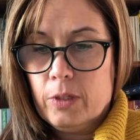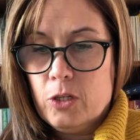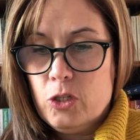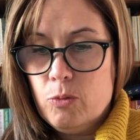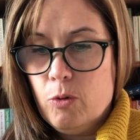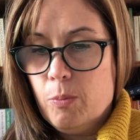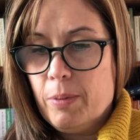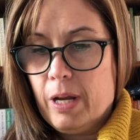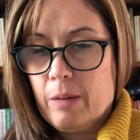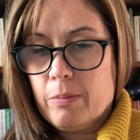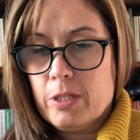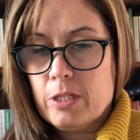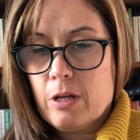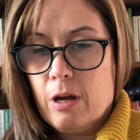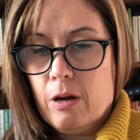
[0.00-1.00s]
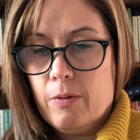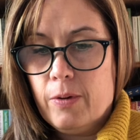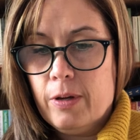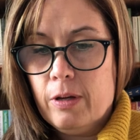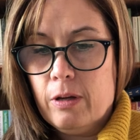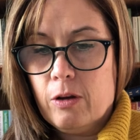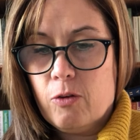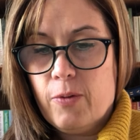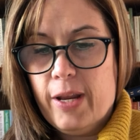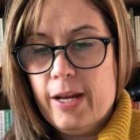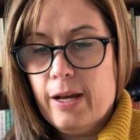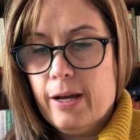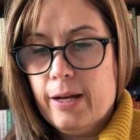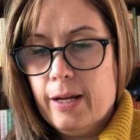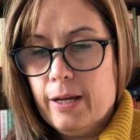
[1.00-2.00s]
She wore black mascara and green
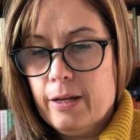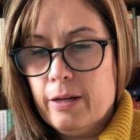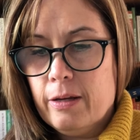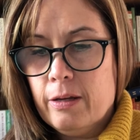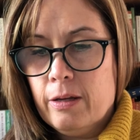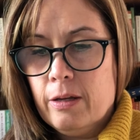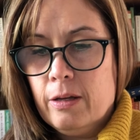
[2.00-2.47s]
eyeliner,